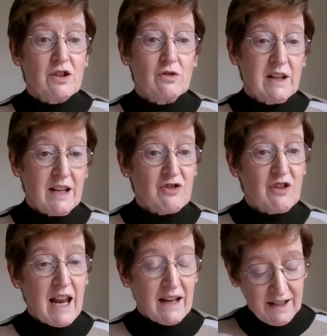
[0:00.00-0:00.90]

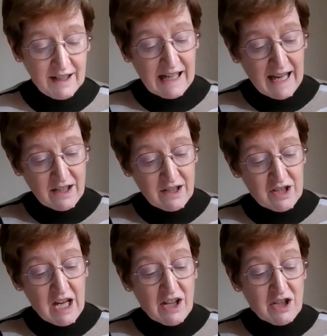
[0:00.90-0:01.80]
totally
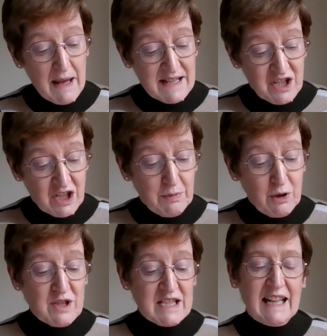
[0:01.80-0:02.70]
neglected domestic
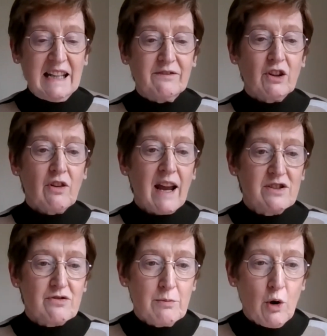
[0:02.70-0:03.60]
abuse leave, the
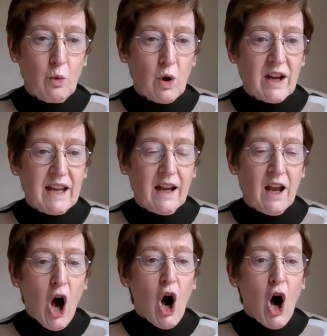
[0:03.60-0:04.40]
right to remote working,